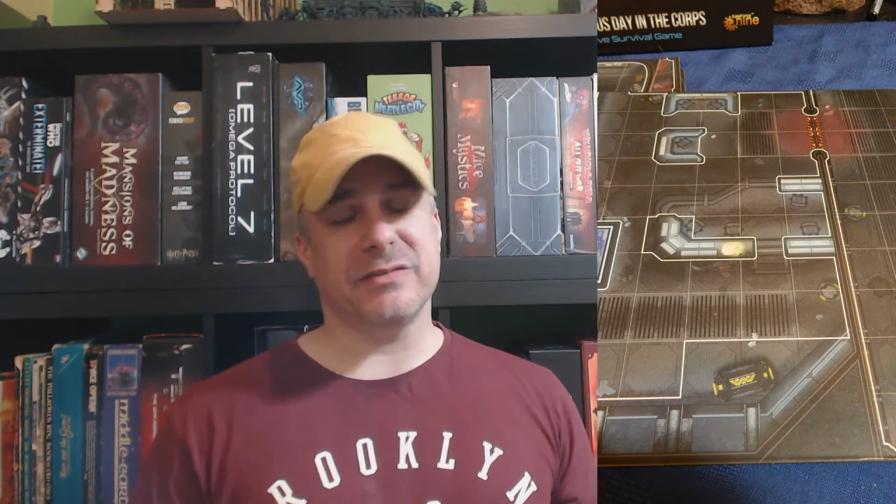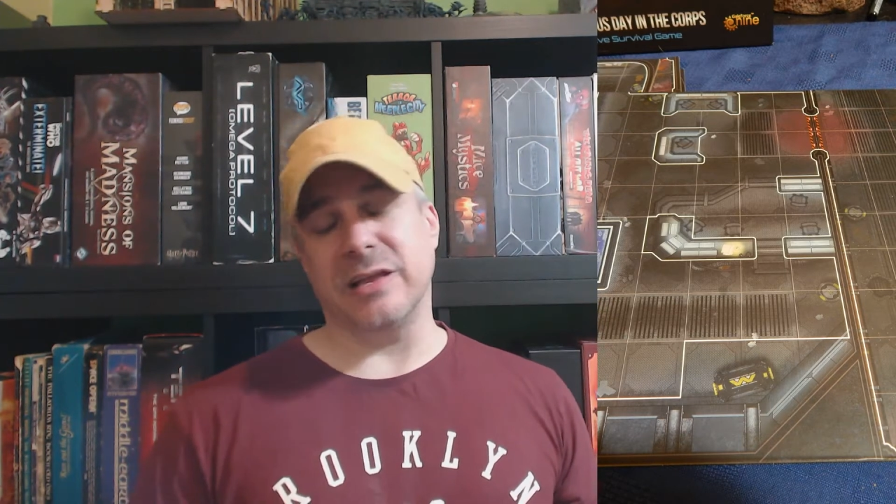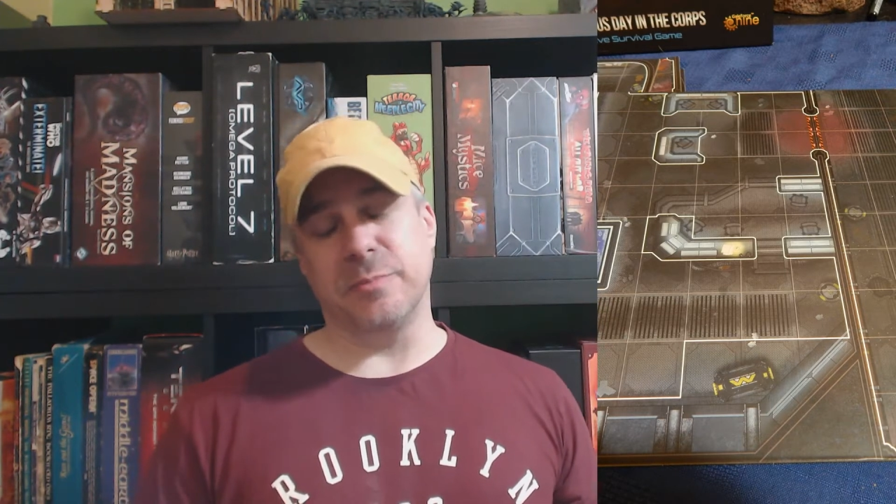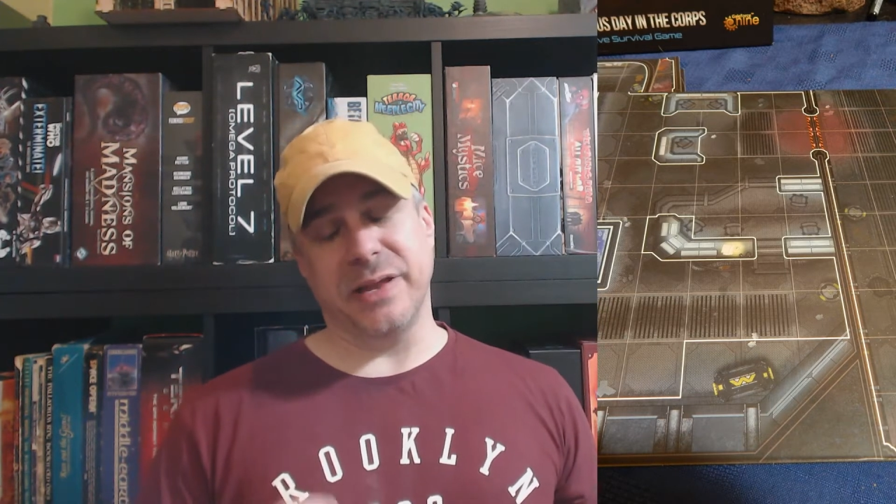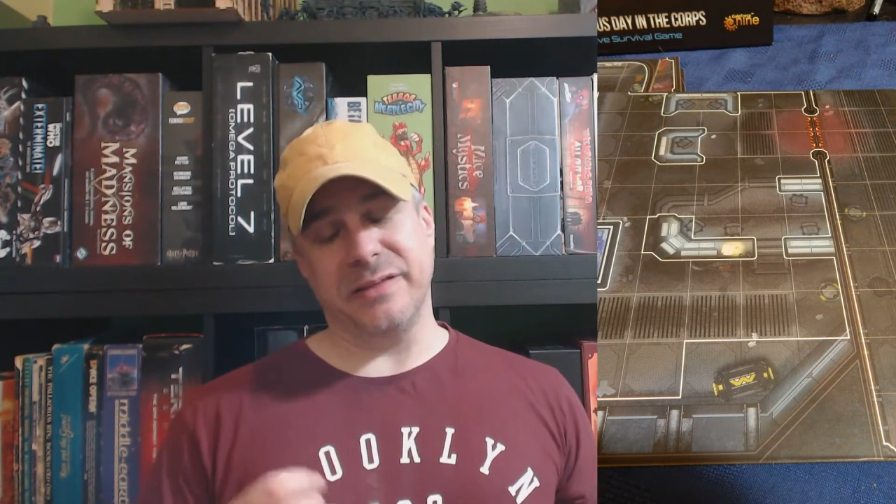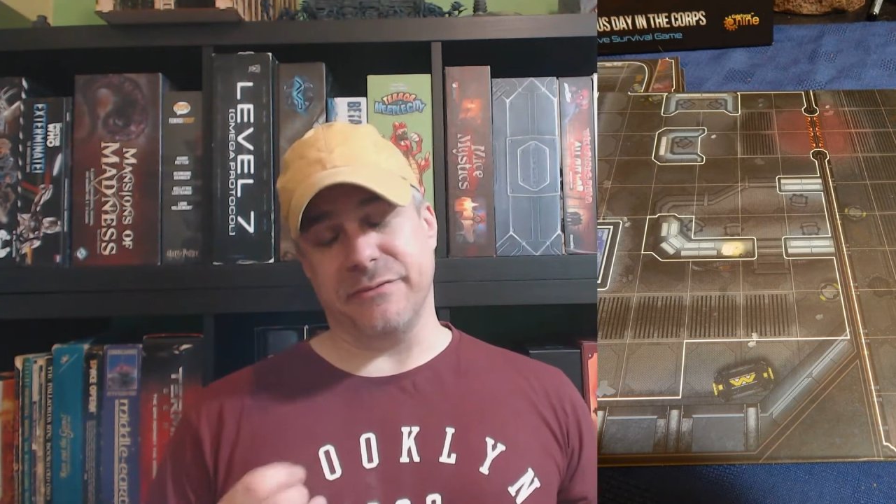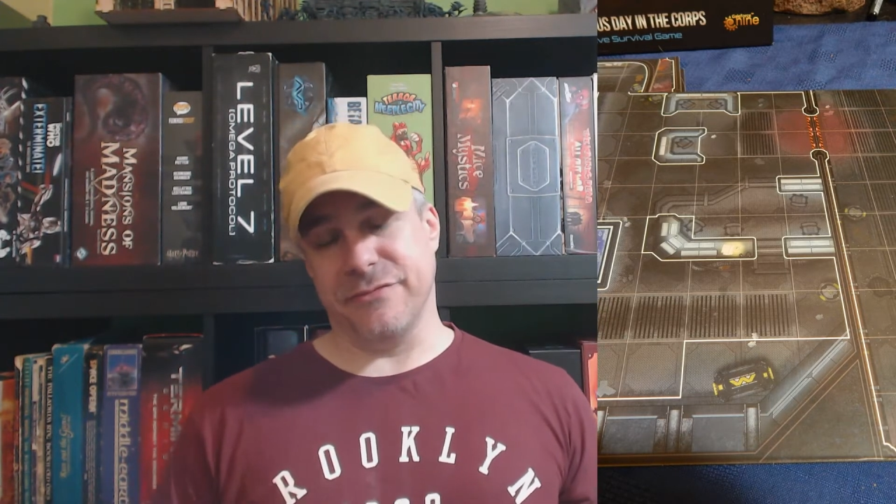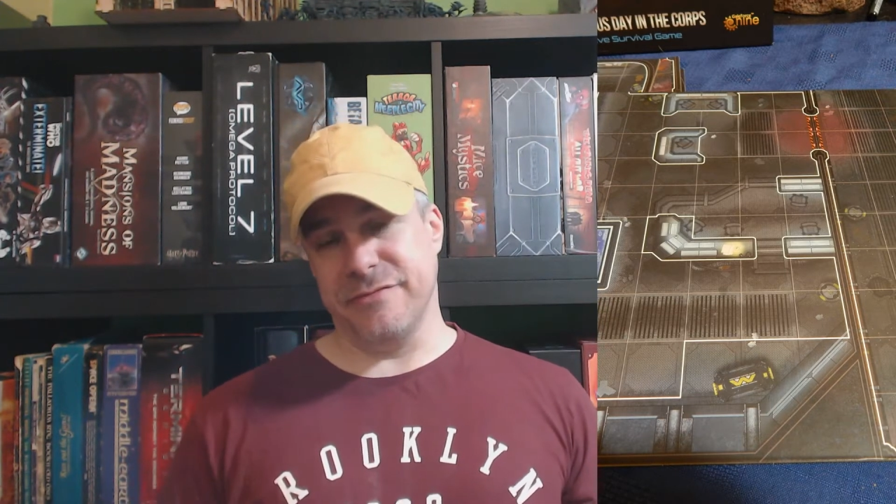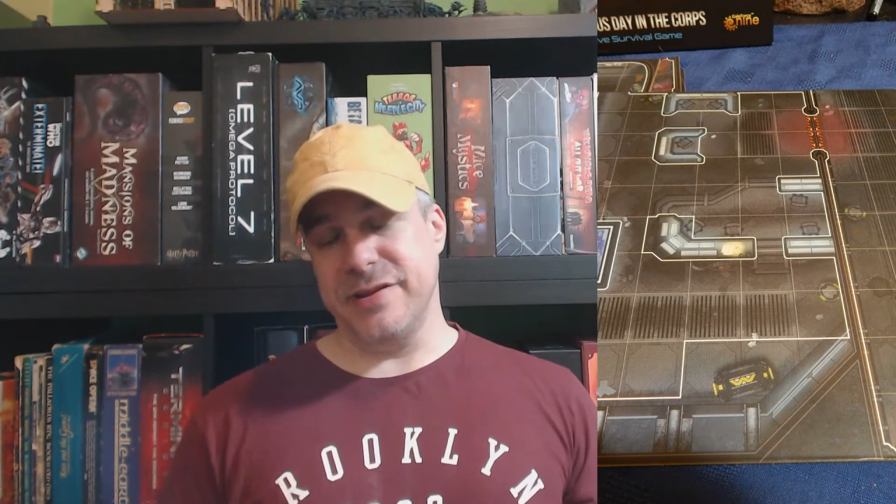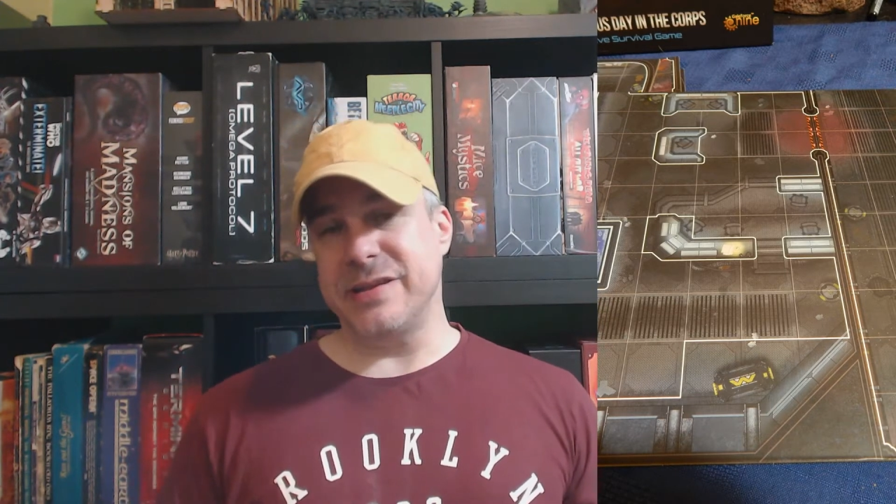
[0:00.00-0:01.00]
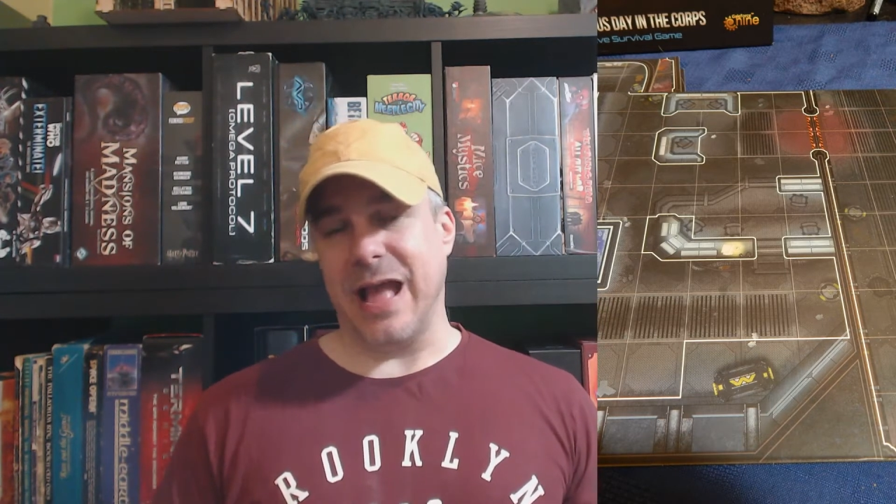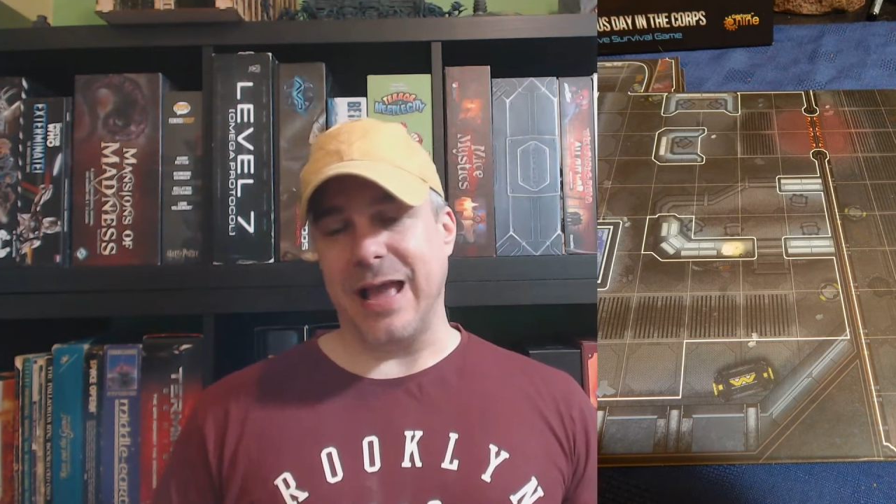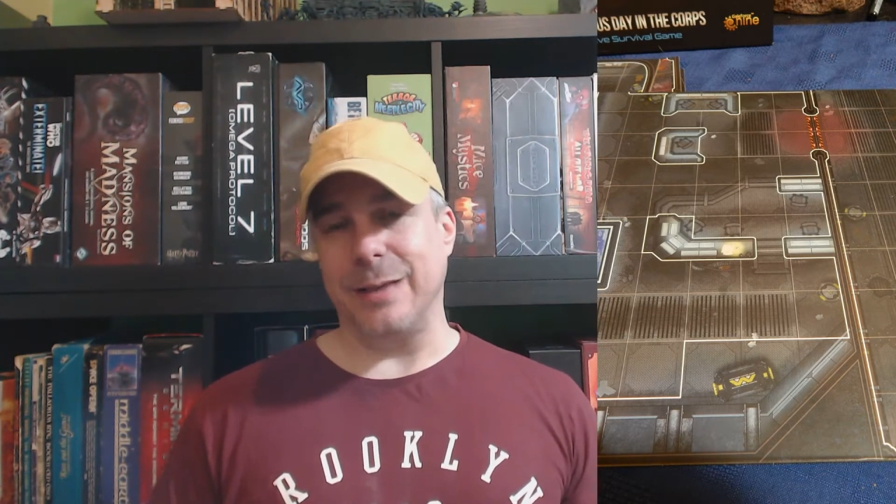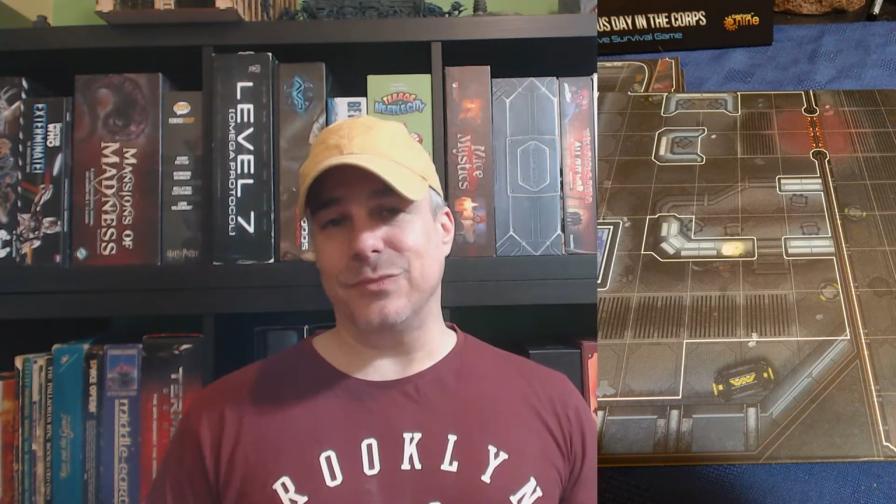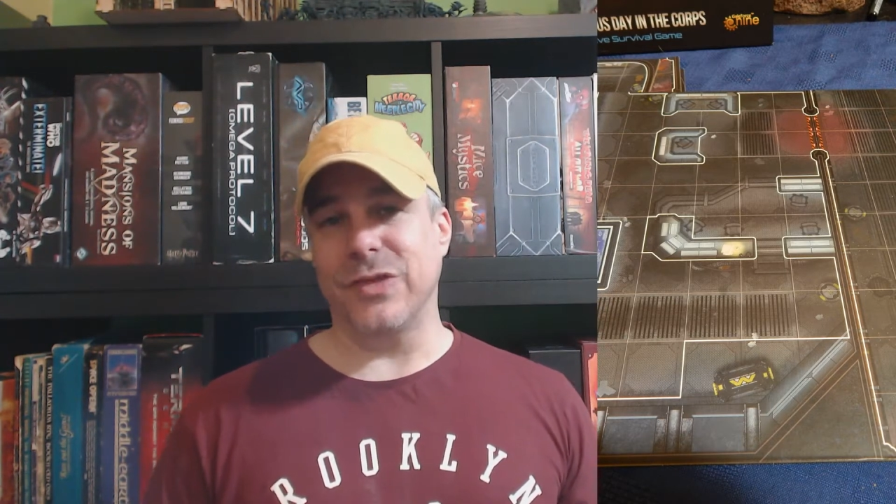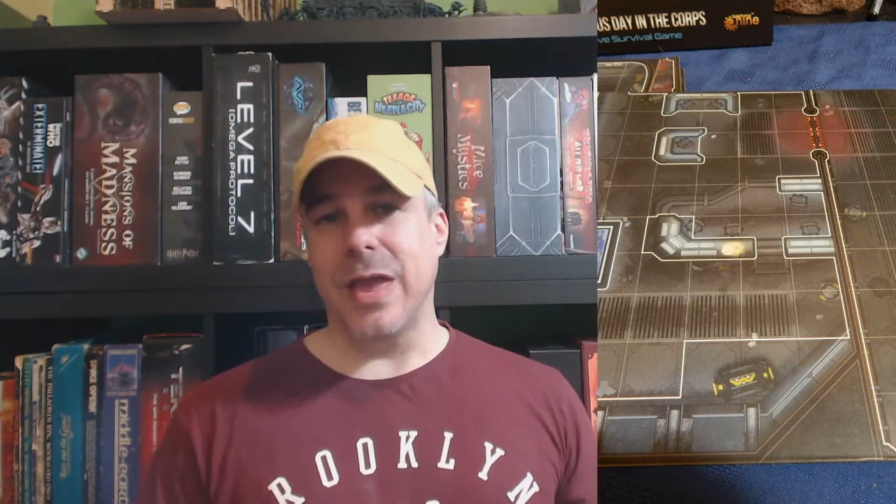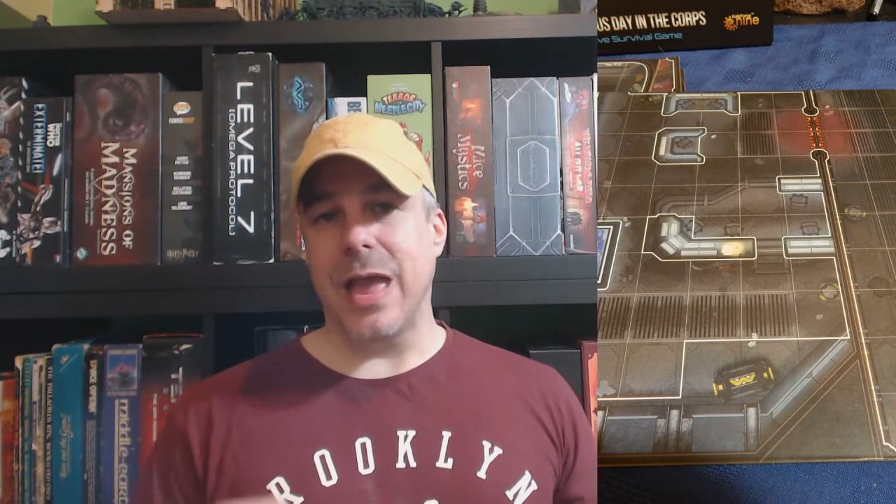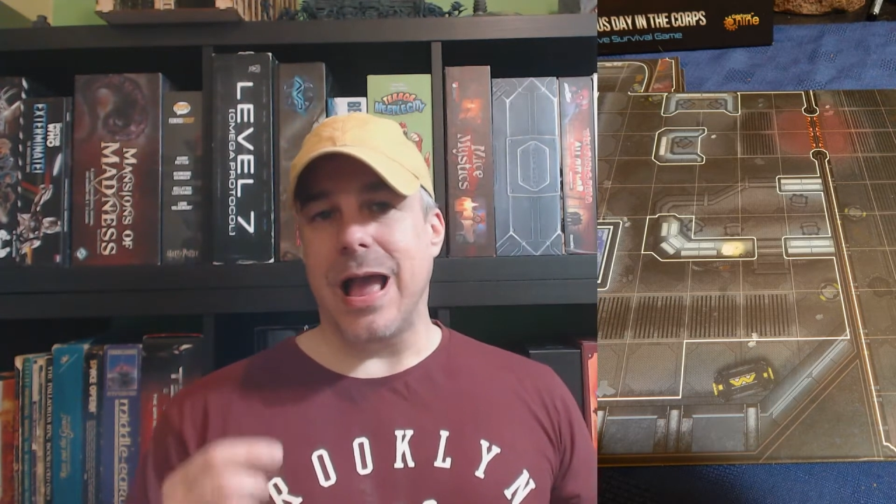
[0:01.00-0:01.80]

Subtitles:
I'd played it 3 times,